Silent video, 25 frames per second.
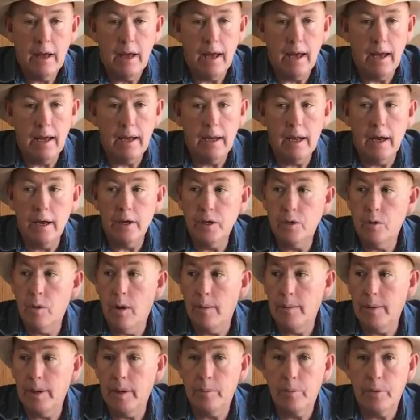And uh,
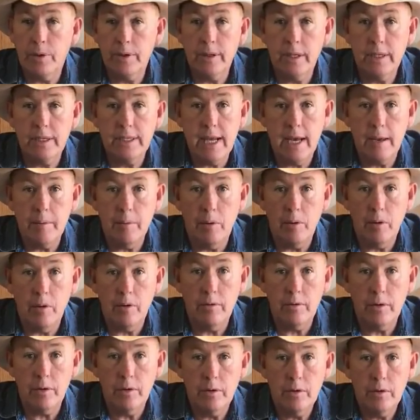you want me to bring the table?
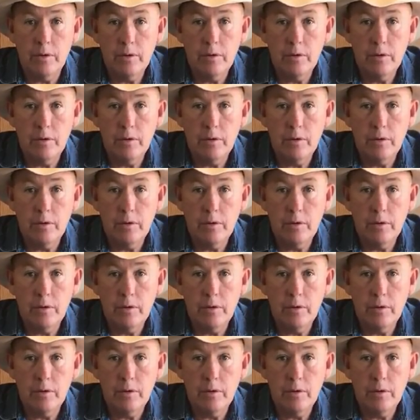Yeah, over? go